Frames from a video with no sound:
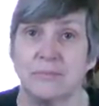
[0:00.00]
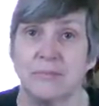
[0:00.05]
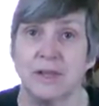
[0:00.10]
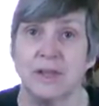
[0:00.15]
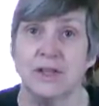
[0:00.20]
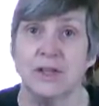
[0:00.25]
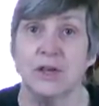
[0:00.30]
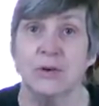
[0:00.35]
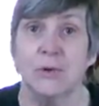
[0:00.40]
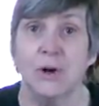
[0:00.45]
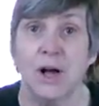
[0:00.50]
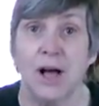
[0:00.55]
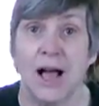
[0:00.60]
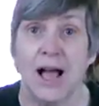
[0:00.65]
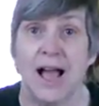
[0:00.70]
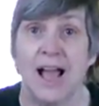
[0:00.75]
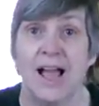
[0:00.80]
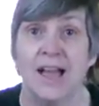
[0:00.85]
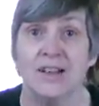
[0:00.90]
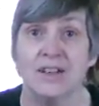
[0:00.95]
you are
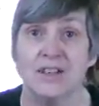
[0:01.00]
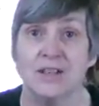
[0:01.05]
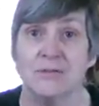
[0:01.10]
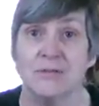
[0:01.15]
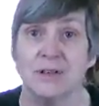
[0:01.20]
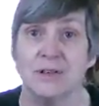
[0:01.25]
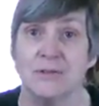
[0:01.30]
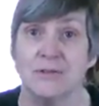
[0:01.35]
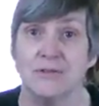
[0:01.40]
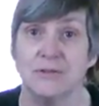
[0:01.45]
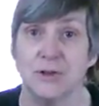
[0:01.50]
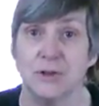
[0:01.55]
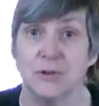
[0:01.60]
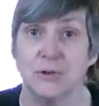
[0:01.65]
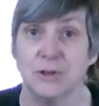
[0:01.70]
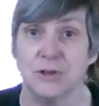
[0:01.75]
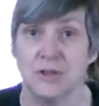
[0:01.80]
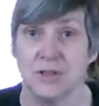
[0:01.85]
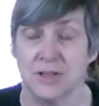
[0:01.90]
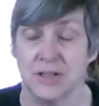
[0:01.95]
actively
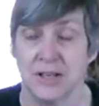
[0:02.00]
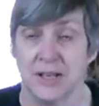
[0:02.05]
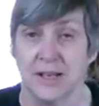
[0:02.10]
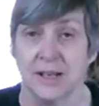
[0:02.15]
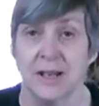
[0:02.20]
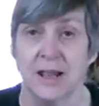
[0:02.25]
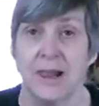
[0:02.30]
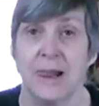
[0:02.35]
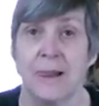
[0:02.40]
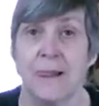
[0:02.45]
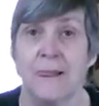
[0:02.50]
focusing